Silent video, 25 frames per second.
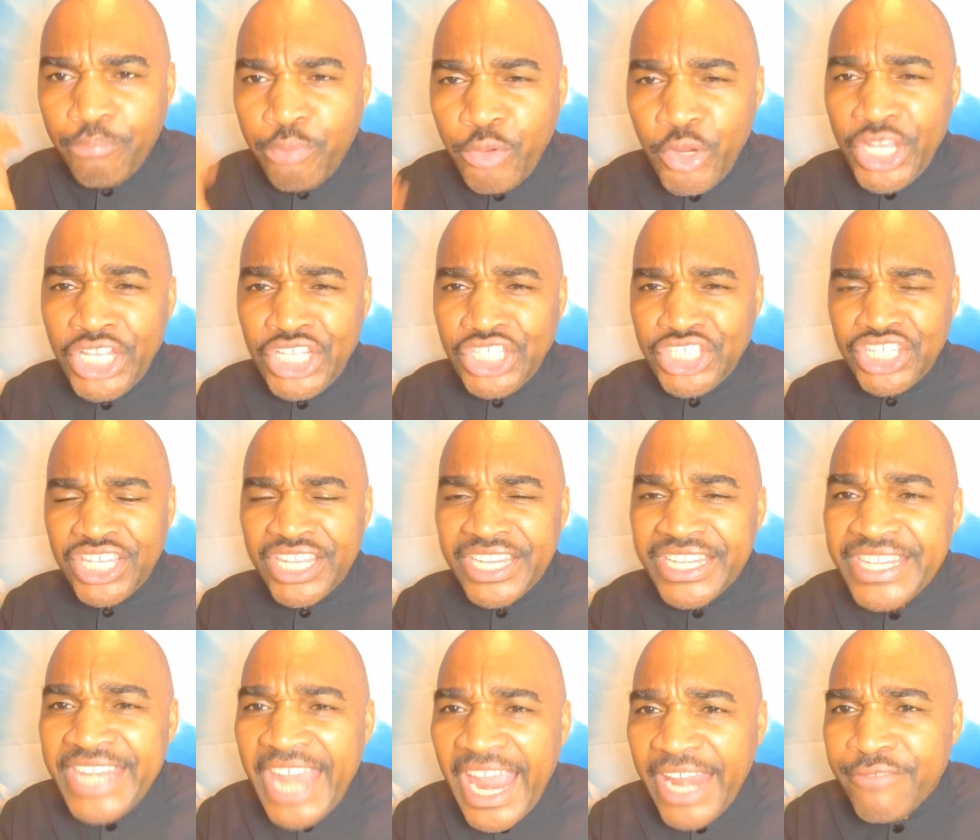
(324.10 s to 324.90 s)

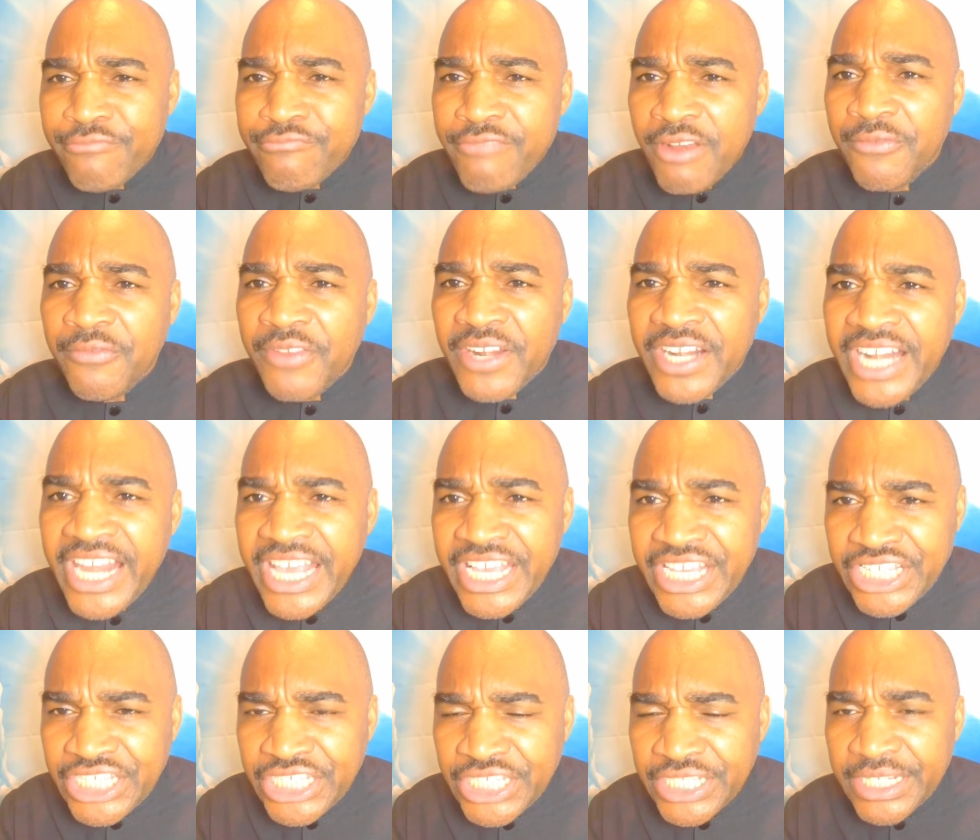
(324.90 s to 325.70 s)
preaching not
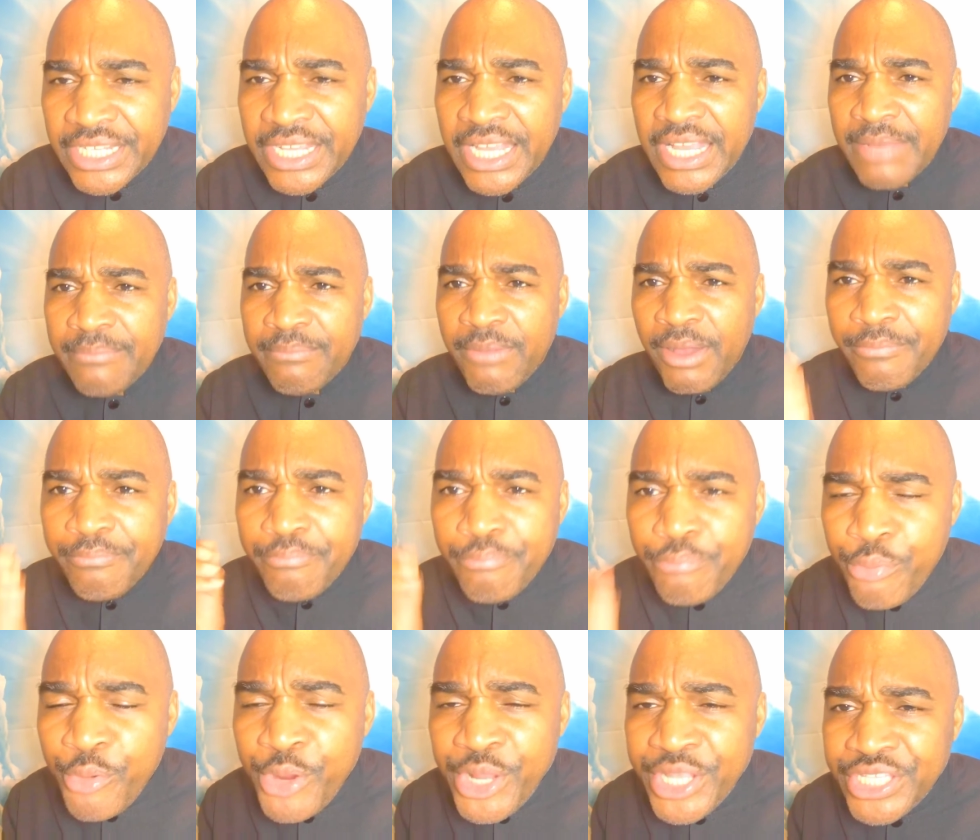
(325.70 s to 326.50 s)
revelation, but
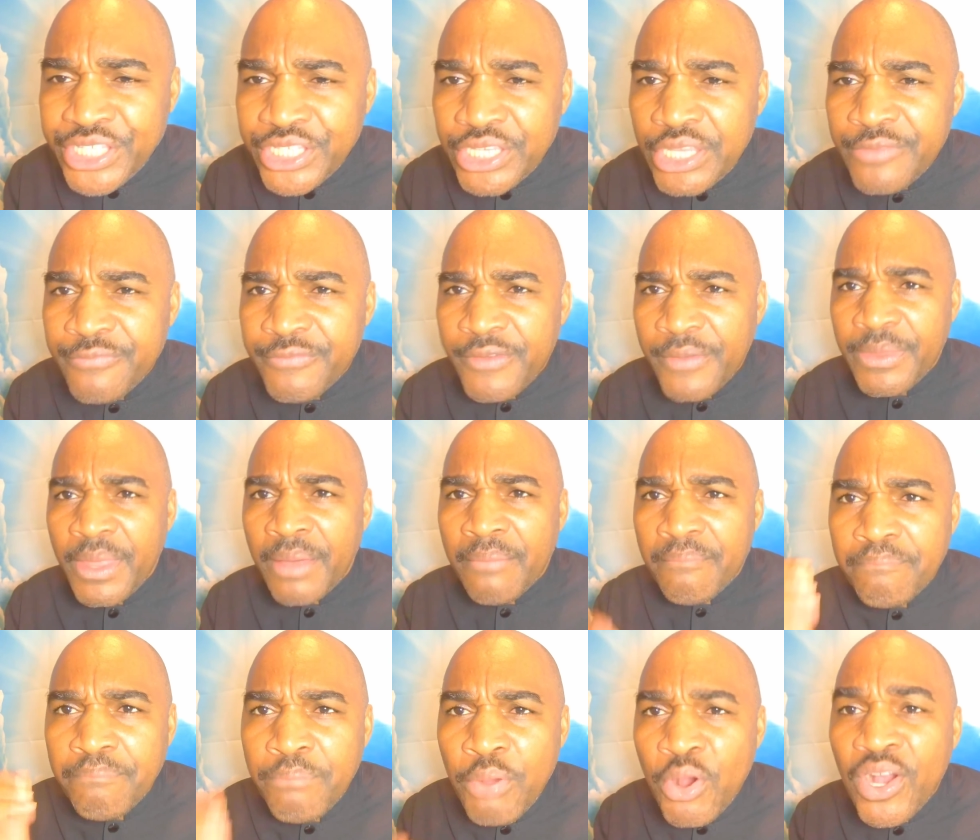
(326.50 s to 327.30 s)
preaching from
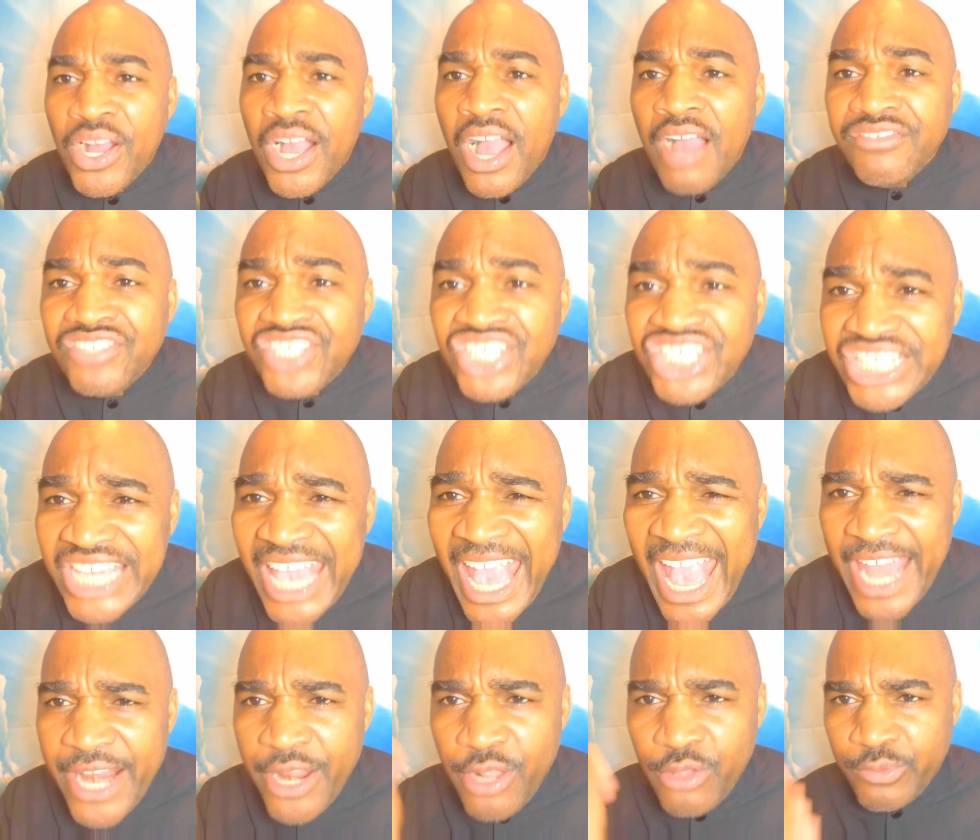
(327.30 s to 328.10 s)
the book of
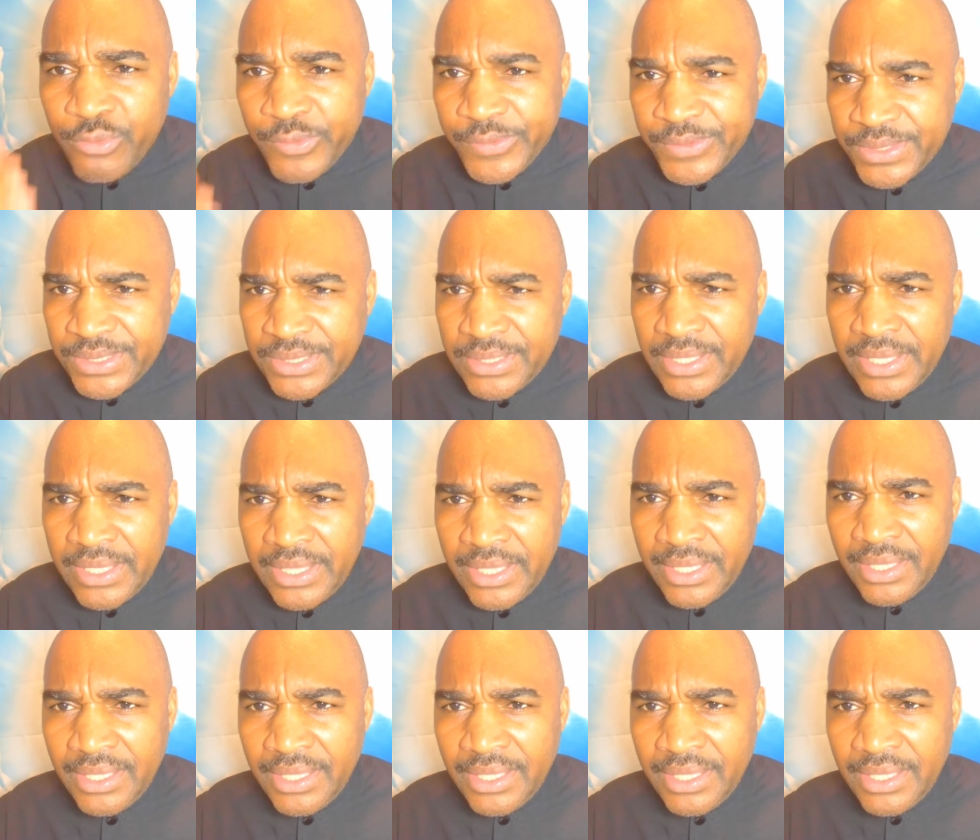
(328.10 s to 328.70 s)
shadows.